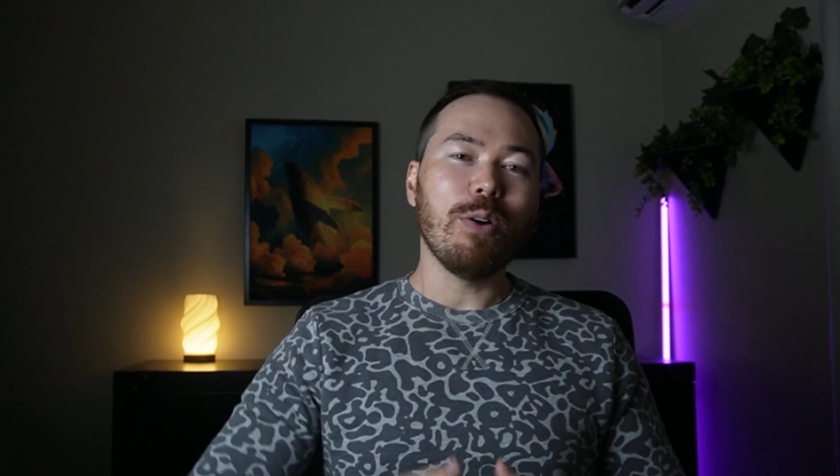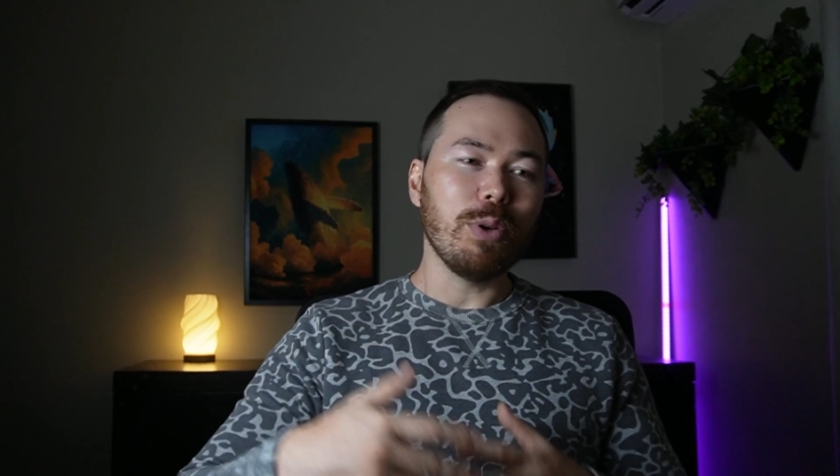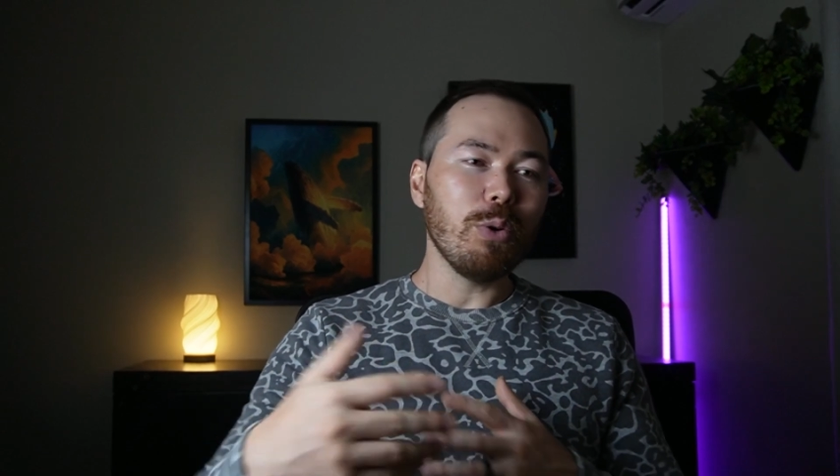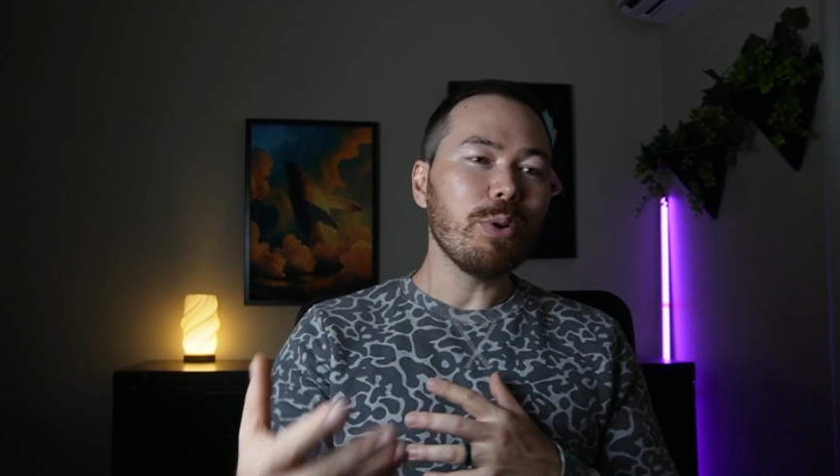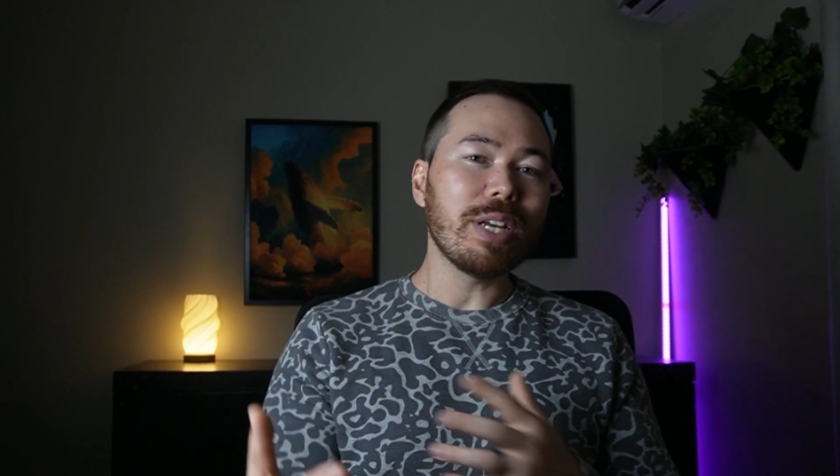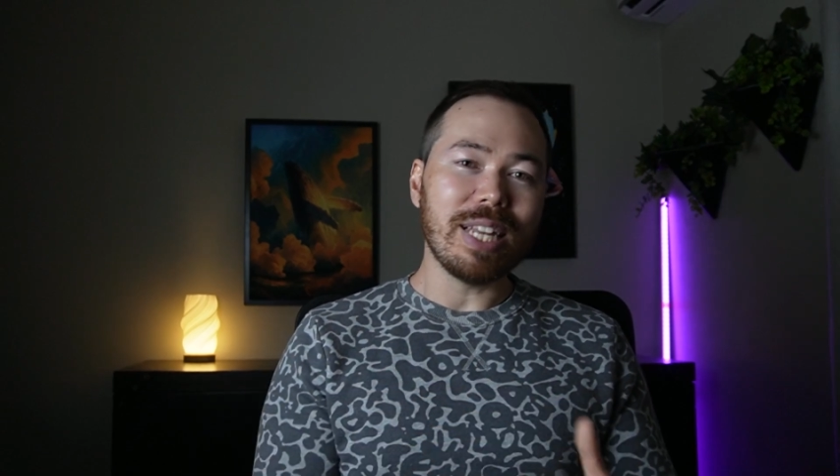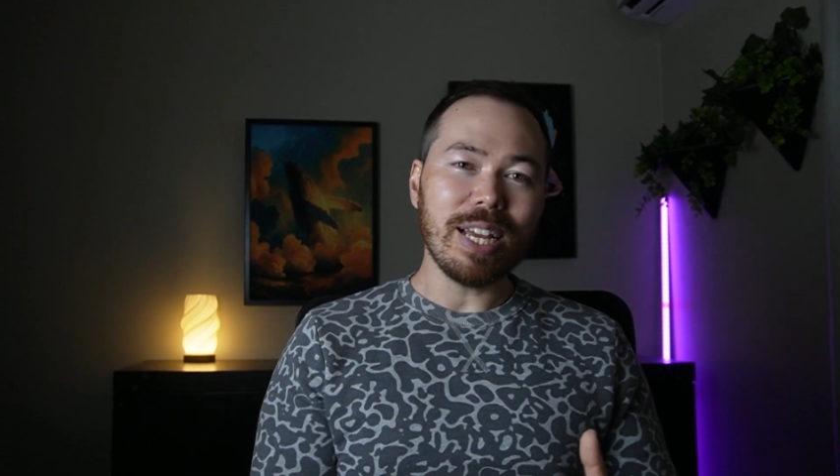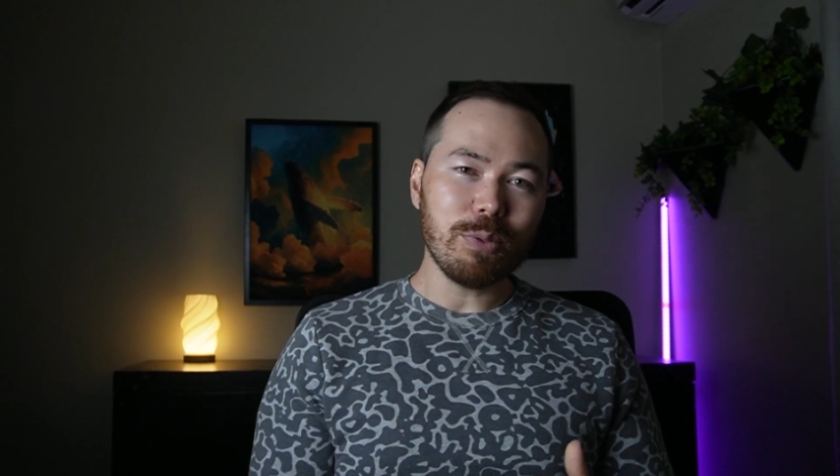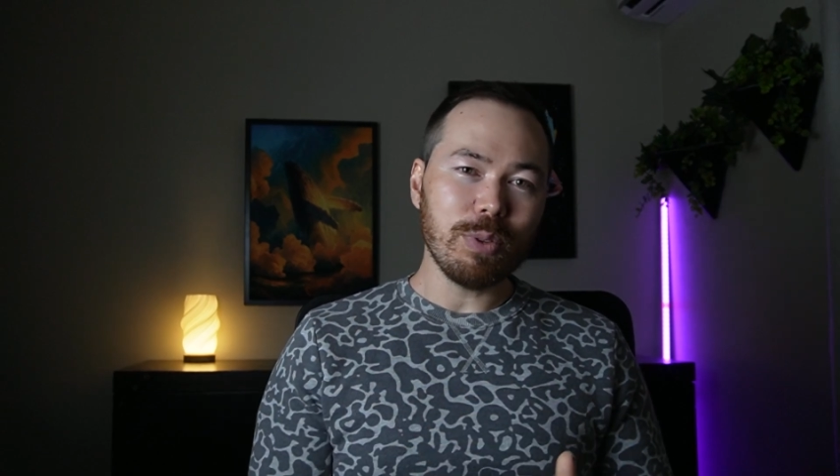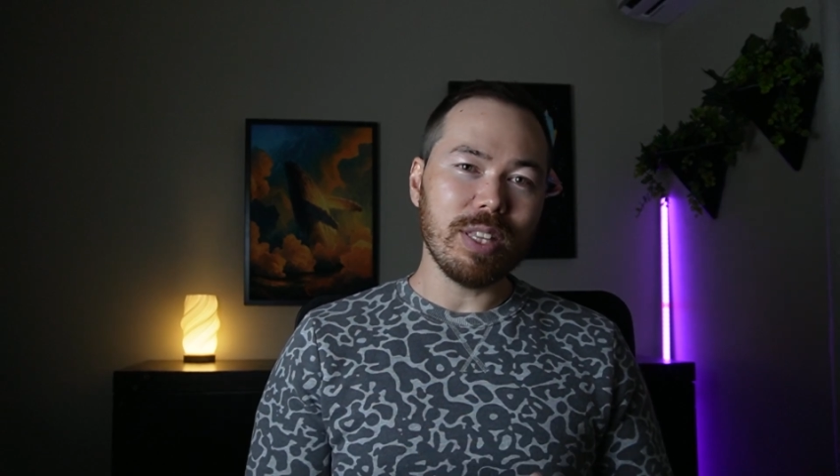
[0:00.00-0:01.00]
We all
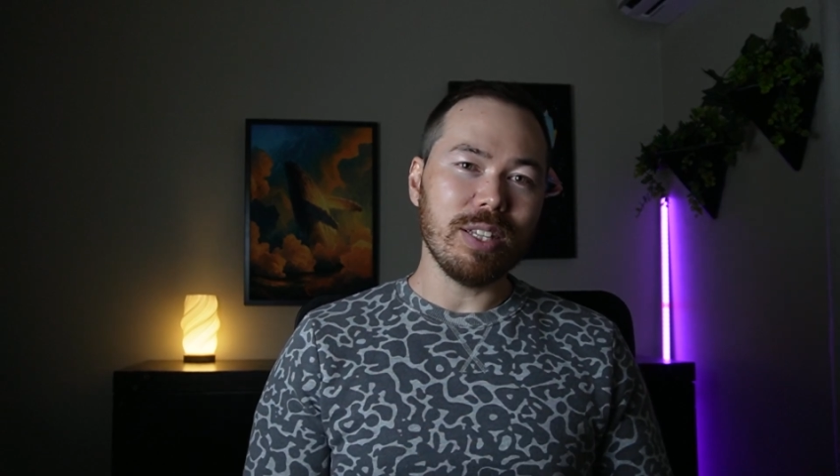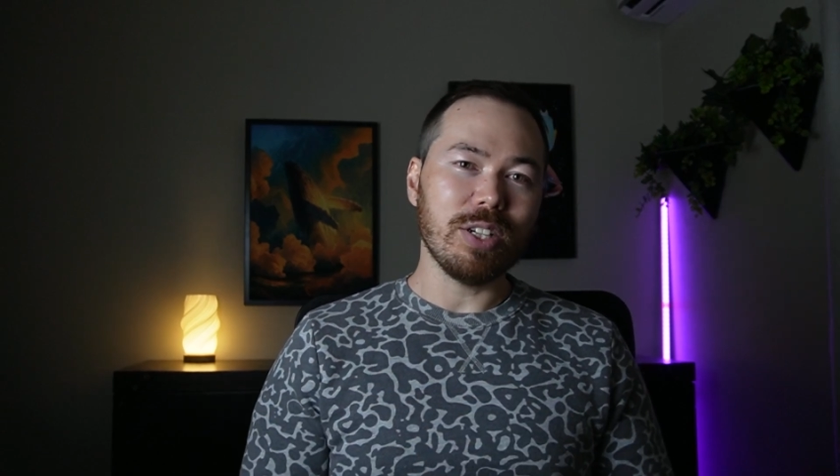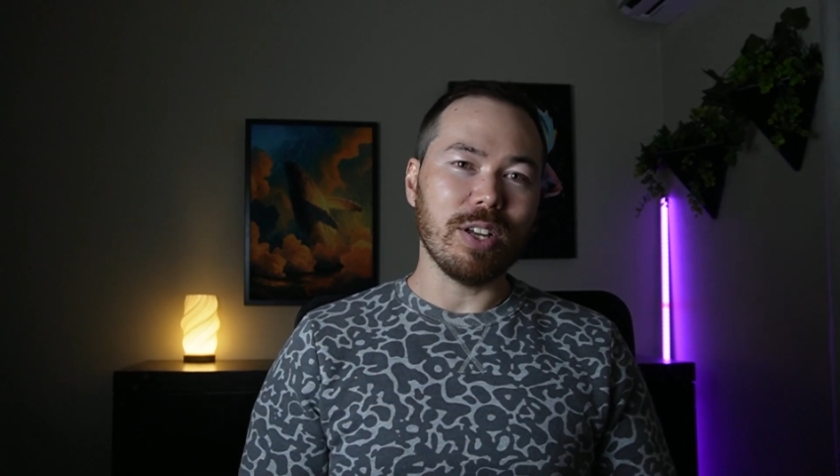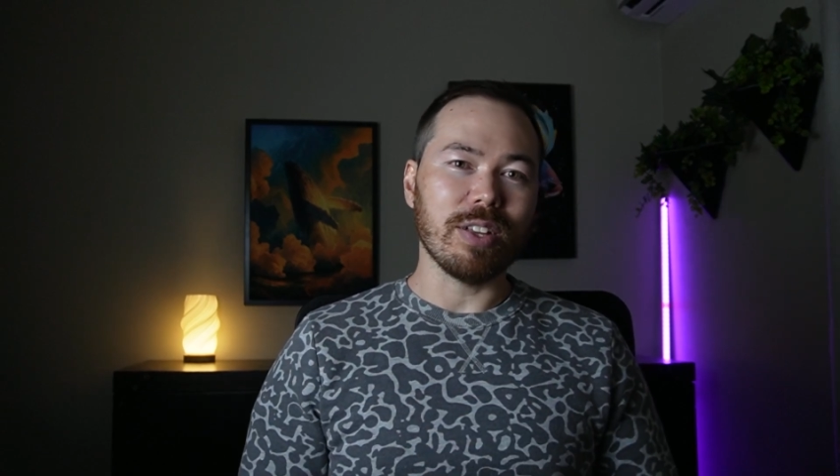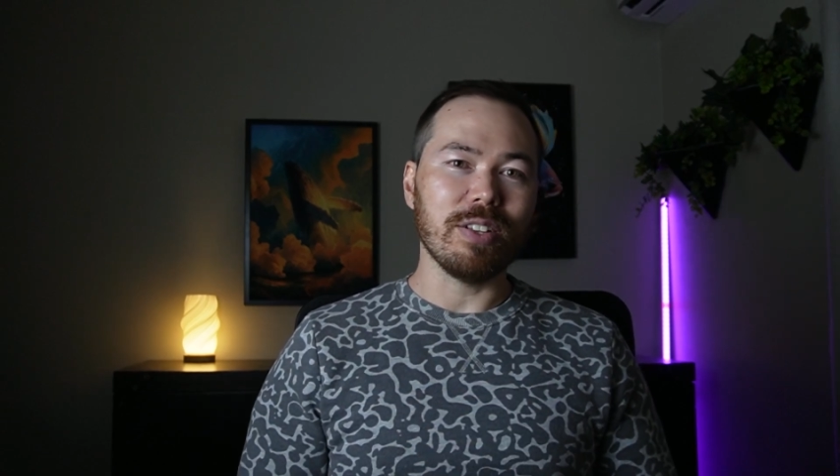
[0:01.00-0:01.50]
connect with each other.